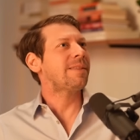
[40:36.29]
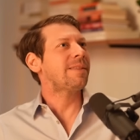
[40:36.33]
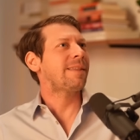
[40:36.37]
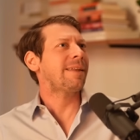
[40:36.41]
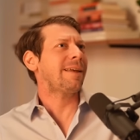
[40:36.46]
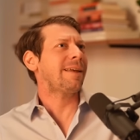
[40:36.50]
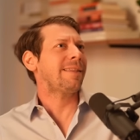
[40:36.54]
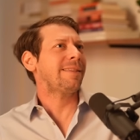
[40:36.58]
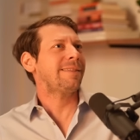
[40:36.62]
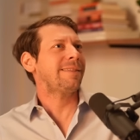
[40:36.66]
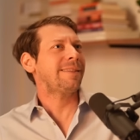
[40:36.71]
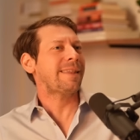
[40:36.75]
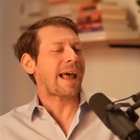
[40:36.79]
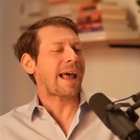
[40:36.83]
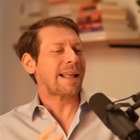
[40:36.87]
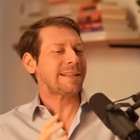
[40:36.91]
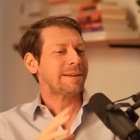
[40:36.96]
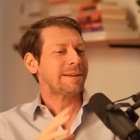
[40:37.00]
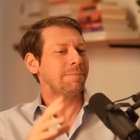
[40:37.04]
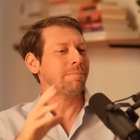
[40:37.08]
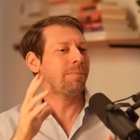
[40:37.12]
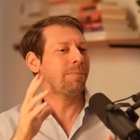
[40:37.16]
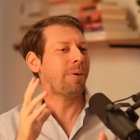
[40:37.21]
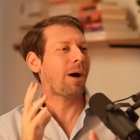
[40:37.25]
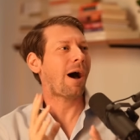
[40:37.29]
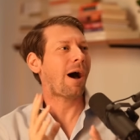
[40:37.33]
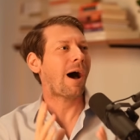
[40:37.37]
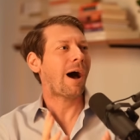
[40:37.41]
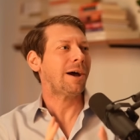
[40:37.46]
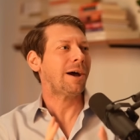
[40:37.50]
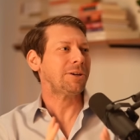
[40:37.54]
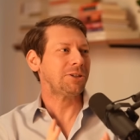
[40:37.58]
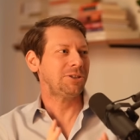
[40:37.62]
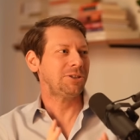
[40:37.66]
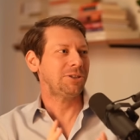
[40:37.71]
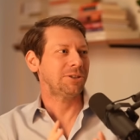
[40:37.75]
th- that's a
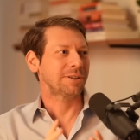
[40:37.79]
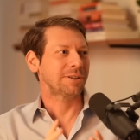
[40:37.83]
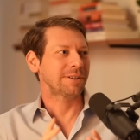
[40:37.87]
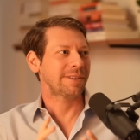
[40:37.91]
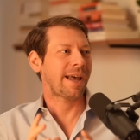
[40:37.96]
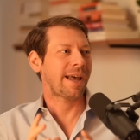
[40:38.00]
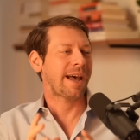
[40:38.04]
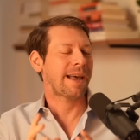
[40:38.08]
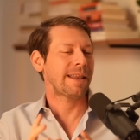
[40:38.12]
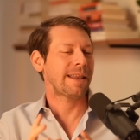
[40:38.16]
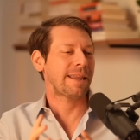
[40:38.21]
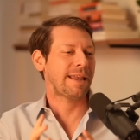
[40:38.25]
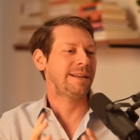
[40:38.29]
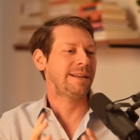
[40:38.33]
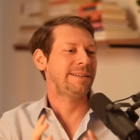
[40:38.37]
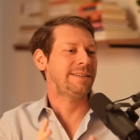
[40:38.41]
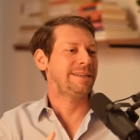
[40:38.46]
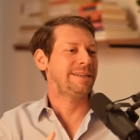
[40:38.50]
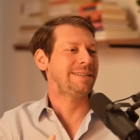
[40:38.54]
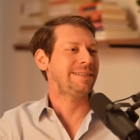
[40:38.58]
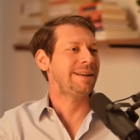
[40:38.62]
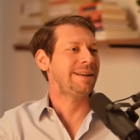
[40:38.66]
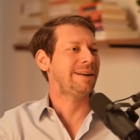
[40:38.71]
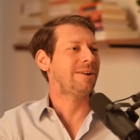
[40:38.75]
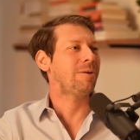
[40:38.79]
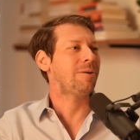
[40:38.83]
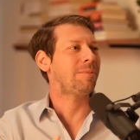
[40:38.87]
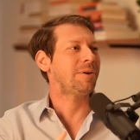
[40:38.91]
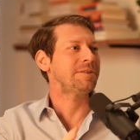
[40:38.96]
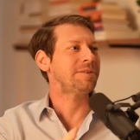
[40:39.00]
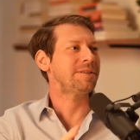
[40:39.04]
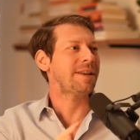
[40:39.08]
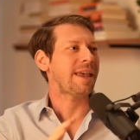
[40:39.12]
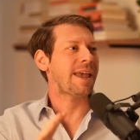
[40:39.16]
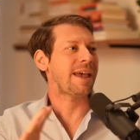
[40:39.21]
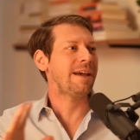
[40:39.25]
posture that existed in
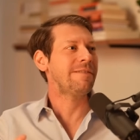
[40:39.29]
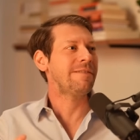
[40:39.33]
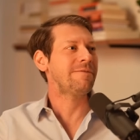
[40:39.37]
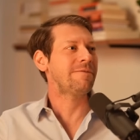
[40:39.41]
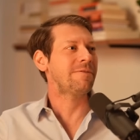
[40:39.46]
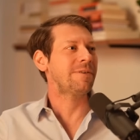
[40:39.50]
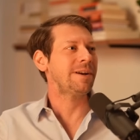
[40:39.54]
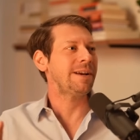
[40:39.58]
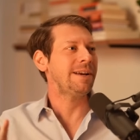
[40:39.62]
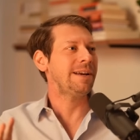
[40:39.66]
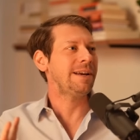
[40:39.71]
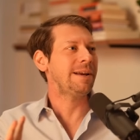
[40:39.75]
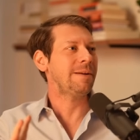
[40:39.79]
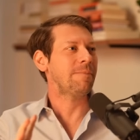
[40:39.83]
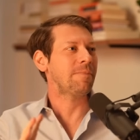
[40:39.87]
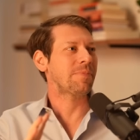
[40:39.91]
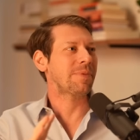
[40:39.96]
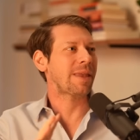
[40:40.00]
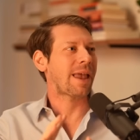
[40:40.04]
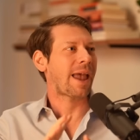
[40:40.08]
almost every